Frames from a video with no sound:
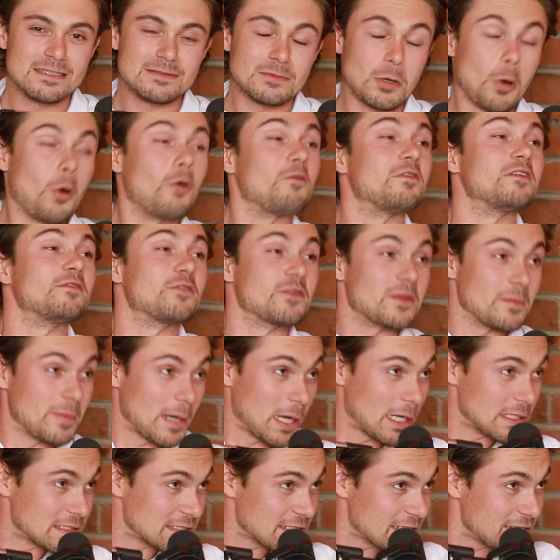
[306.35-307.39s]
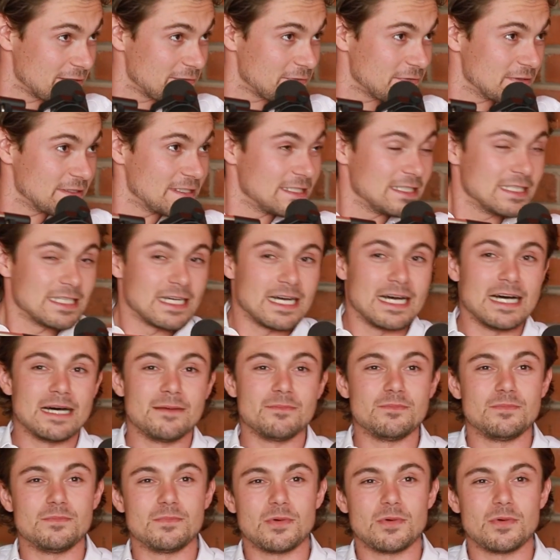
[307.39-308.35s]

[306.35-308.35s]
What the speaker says: Hopefully for the positive. But